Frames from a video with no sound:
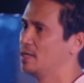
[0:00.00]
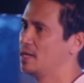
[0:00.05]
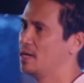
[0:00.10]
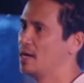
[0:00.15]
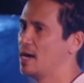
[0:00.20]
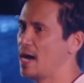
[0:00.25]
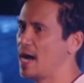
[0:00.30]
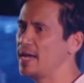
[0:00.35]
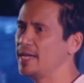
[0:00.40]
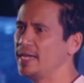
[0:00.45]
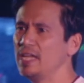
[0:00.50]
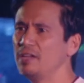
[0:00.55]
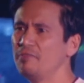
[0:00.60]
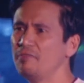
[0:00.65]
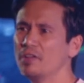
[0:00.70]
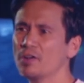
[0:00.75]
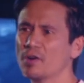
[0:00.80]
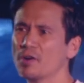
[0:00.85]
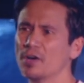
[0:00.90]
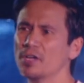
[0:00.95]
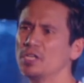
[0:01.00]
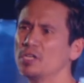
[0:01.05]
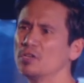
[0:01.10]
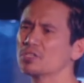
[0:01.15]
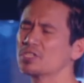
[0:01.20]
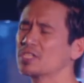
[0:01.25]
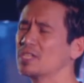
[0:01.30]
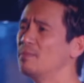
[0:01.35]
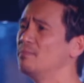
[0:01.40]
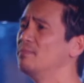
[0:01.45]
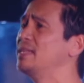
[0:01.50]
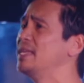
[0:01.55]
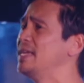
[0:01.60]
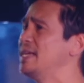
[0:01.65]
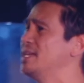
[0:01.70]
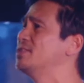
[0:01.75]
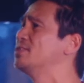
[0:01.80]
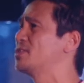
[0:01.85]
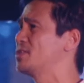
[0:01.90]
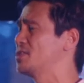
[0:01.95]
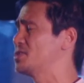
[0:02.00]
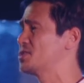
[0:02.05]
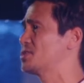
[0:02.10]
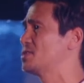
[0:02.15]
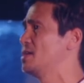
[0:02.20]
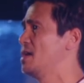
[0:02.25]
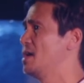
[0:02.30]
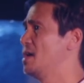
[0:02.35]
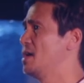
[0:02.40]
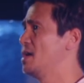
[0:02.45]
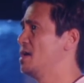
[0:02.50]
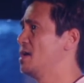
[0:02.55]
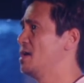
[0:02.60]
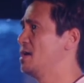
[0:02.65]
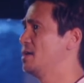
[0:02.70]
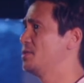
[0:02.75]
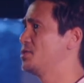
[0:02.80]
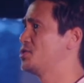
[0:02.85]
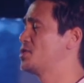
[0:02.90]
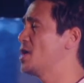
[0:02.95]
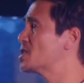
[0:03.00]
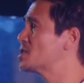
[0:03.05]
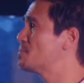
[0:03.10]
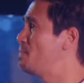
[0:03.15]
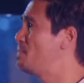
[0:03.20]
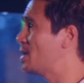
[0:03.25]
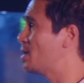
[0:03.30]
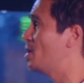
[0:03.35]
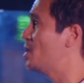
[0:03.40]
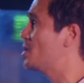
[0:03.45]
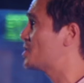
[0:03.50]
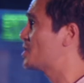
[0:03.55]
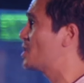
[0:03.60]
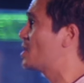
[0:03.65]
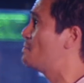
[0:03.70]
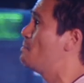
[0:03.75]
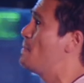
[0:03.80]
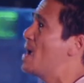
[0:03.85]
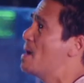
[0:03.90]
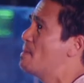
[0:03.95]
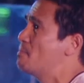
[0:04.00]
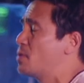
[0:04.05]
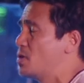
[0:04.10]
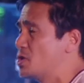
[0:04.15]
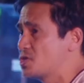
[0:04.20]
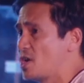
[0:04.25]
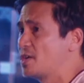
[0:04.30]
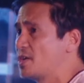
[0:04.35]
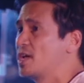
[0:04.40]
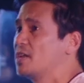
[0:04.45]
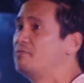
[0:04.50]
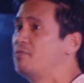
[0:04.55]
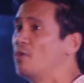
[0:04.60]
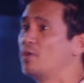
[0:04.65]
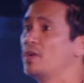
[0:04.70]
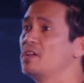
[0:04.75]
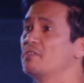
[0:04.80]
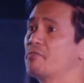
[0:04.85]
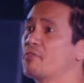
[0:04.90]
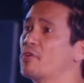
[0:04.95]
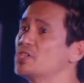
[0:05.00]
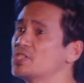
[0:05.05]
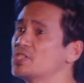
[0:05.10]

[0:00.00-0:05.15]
I even heard, you know, some leaders, just because their members are not voting for his